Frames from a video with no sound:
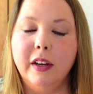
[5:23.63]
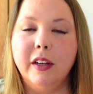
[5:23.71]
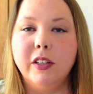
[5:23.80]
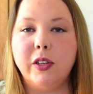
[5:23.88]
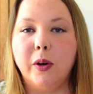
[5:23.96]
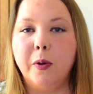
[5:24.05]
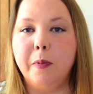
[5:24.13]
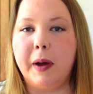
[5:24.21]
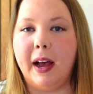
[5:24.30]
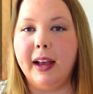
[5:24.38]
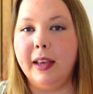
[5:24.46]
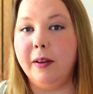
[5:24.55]
So
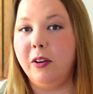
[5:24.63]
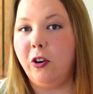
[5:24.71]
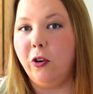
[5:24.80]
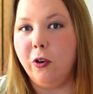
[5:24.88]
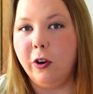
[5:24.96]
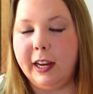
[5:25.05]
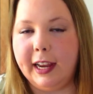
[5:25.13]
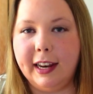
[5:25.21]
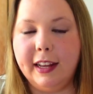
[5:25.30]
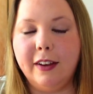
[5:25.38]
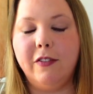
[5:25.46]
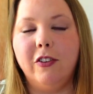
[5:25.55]
by
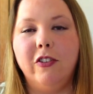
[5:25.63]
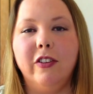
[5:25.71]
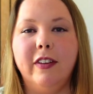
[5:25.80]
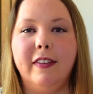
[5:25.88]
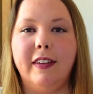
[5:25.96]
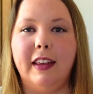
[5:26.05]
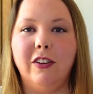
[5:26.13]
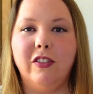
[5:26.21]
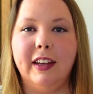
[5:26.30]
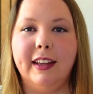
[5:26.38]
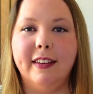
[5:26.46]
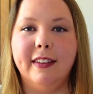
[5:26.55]
creating
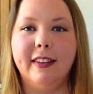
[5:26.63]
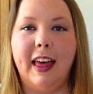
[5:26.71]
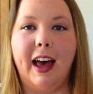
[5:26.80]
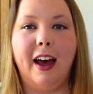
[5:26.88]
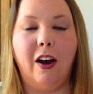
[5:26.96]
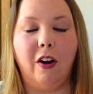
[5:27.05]
visualizations that